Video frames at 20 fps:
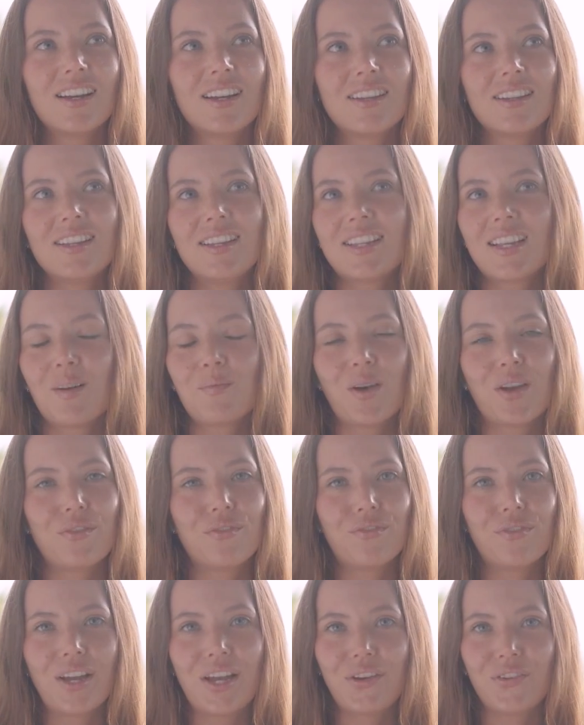These are my
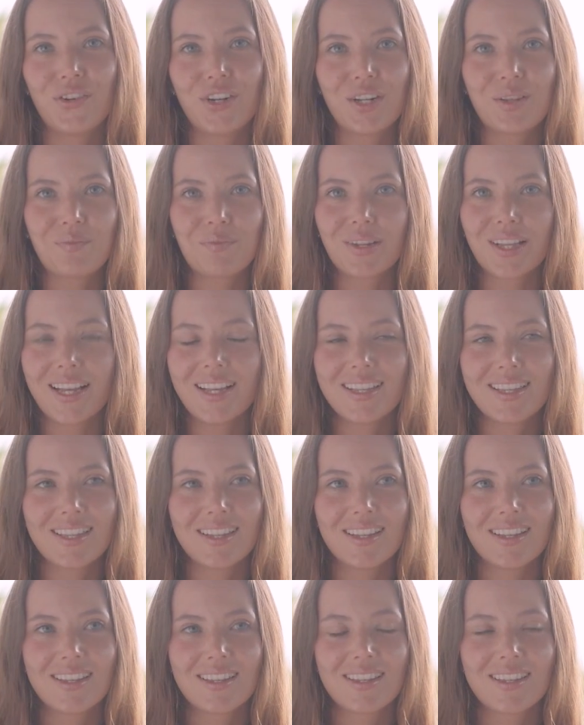favorite
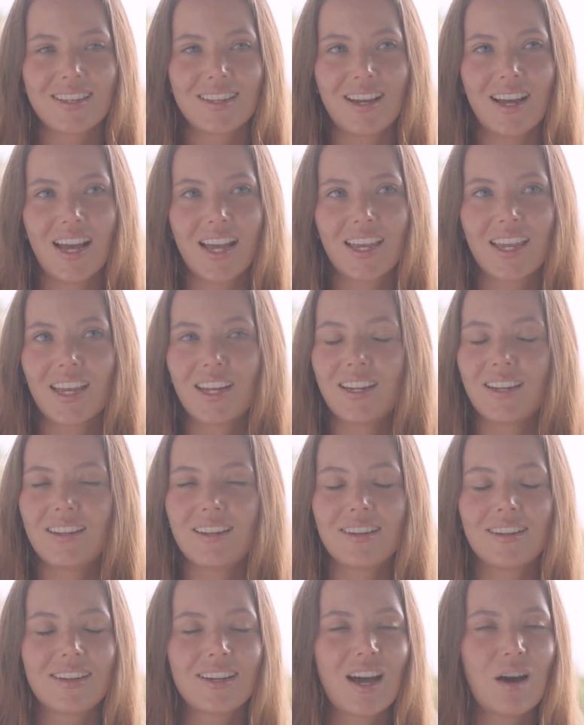places. I
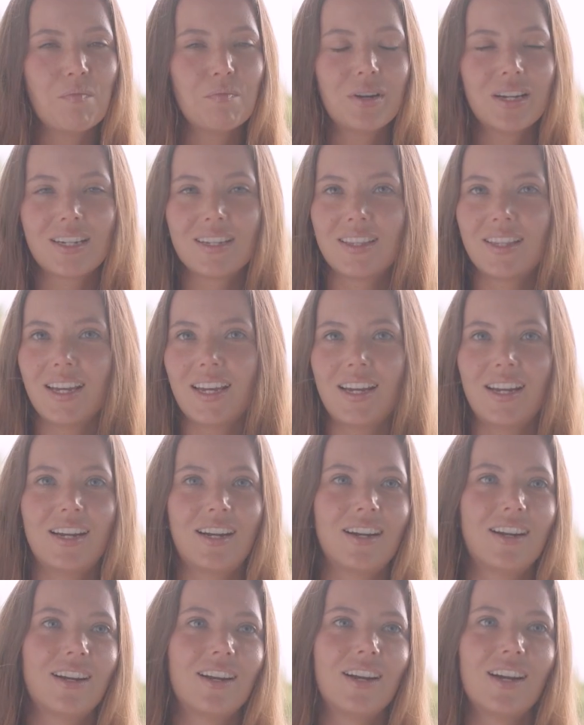can come back
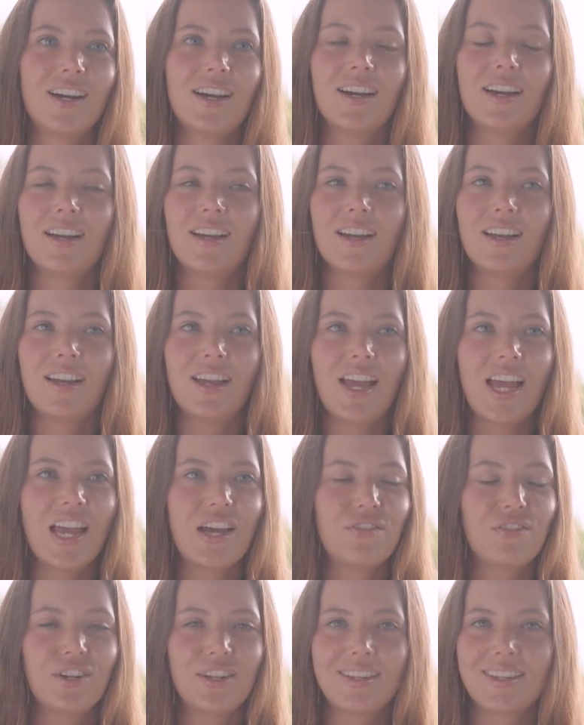there
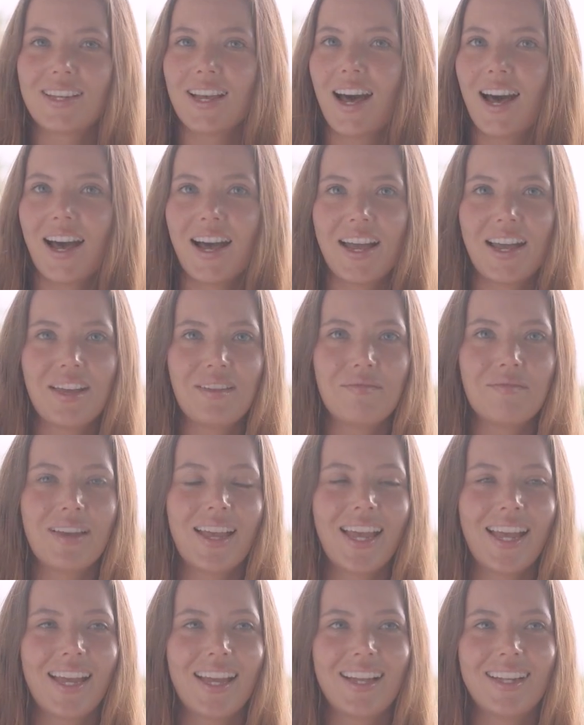every time
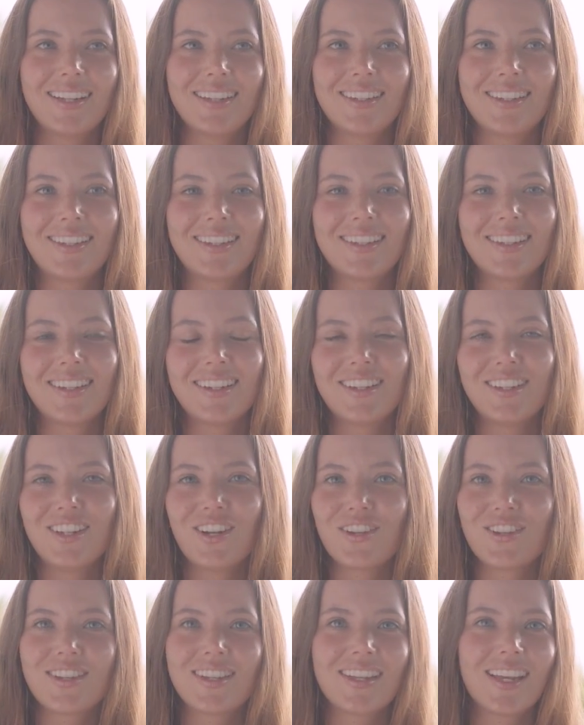and
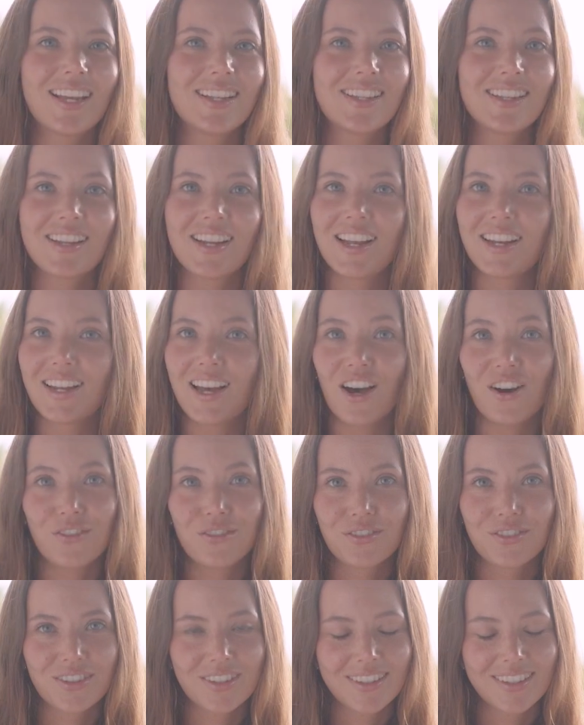not getting
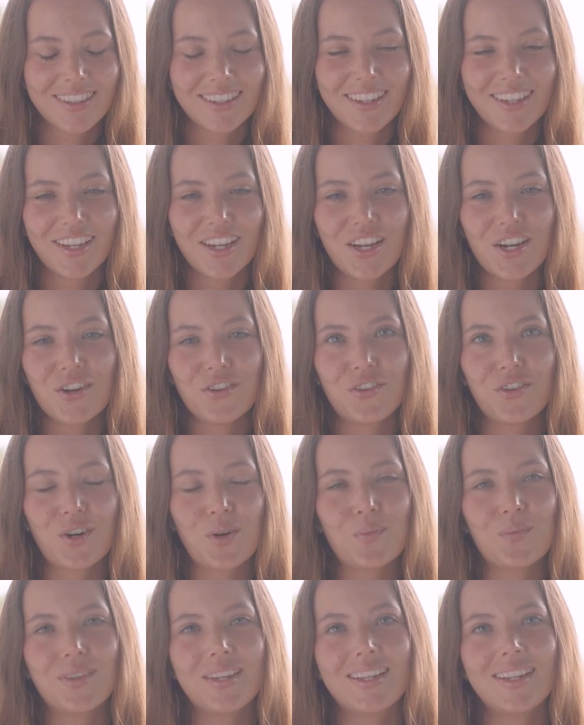enough
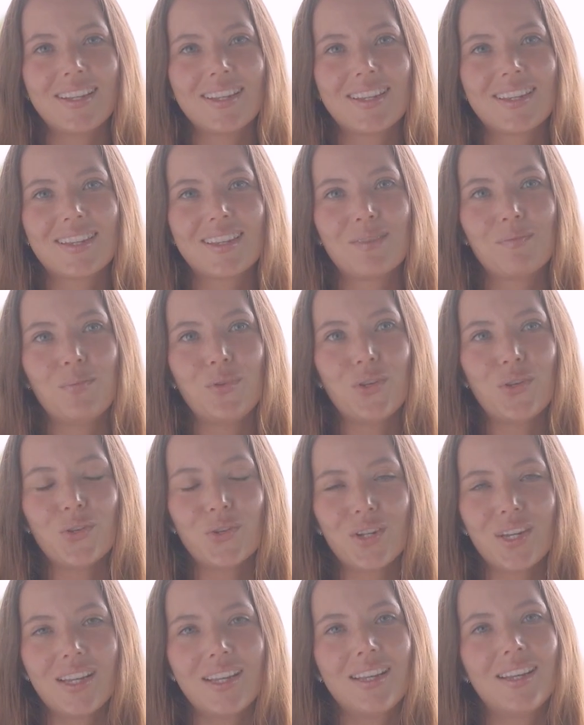from this
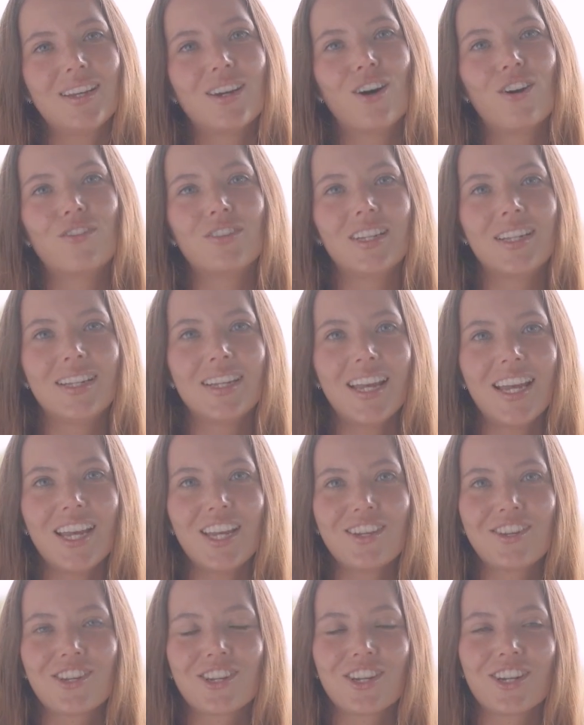beauty of the
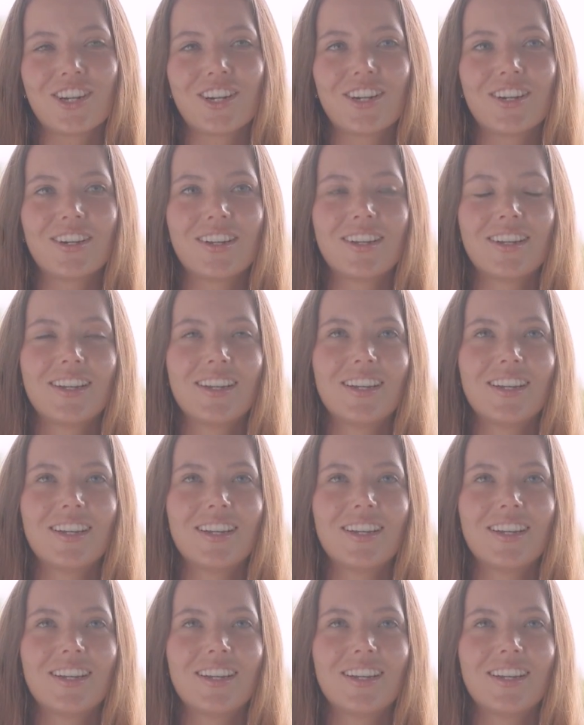nature,